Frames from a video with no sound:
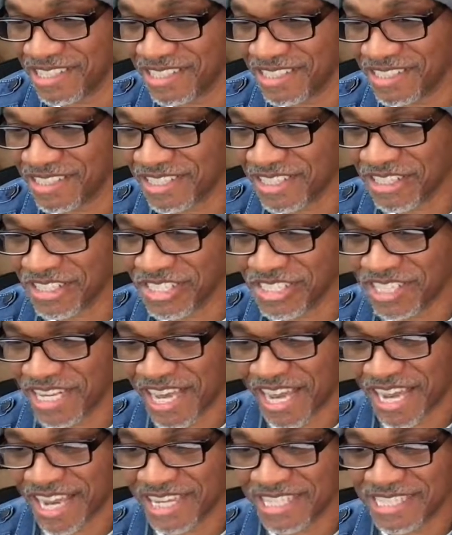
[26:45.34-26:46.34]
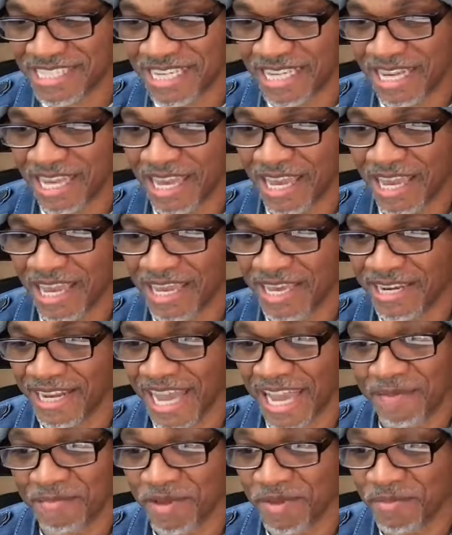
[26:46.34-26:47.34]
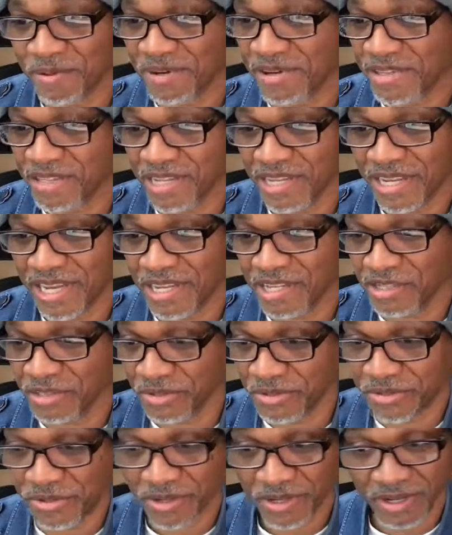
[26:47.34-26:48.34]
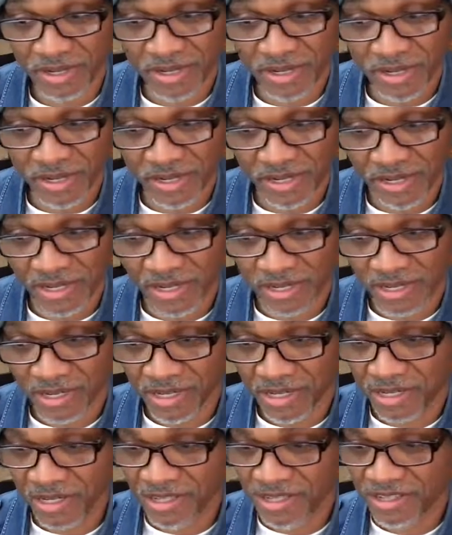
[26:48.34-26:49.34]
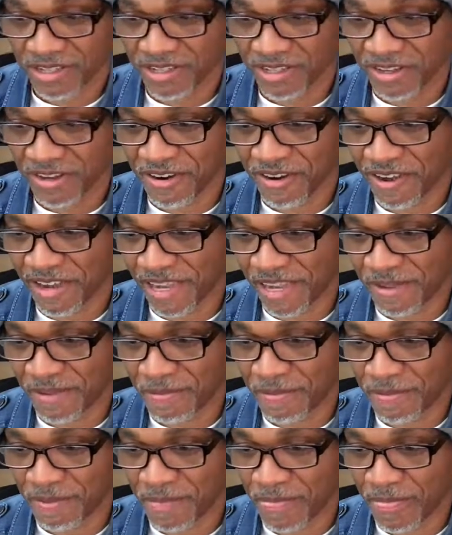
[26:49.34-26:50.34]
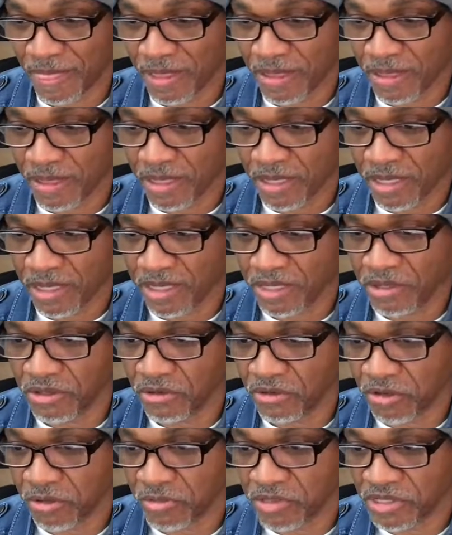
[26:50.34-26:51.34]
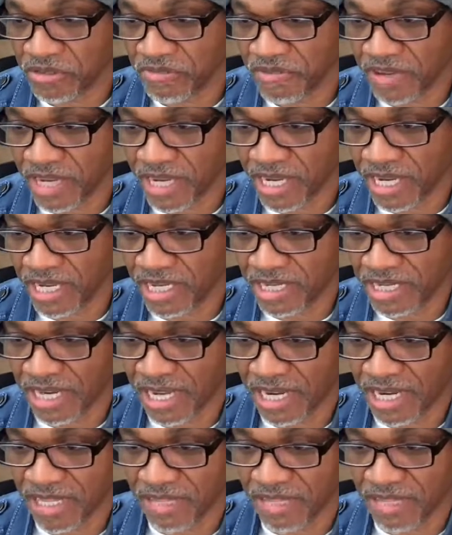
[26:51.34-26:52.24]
Tell Shania I said hey and happy birthday to her. All right. You knew it was fake. I did not